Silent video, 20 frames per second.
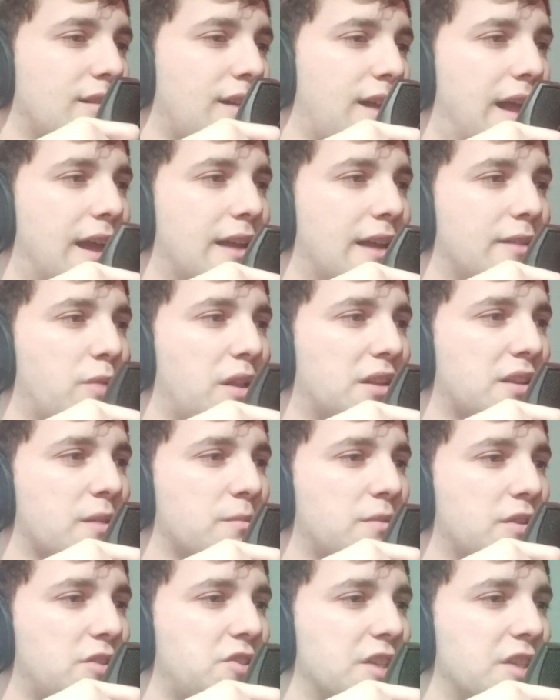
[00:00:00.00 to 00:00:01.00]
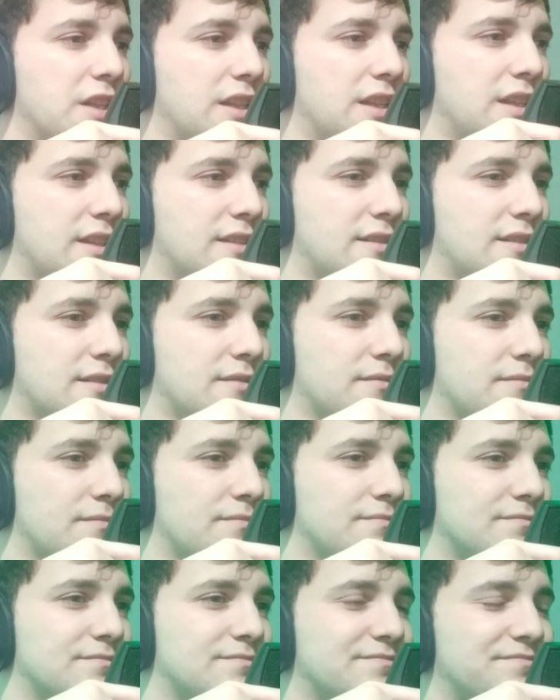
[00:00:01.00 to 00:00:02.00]
Hi, welcome to Chili's. Hi,
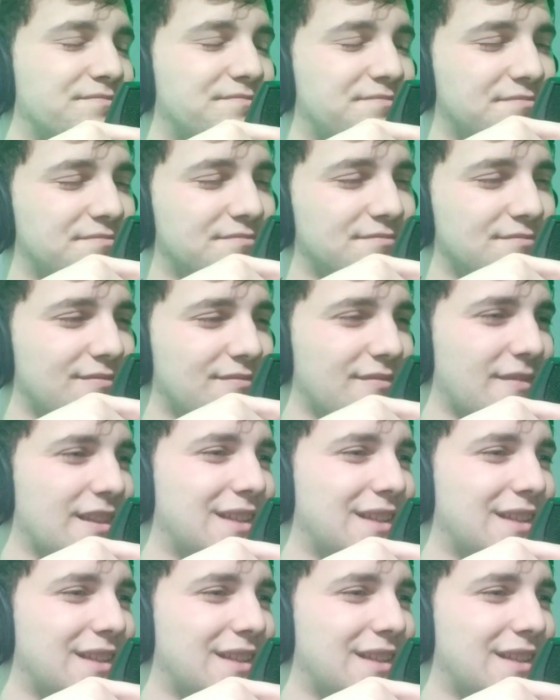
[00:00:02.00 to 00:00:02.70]
welcome to Chili's.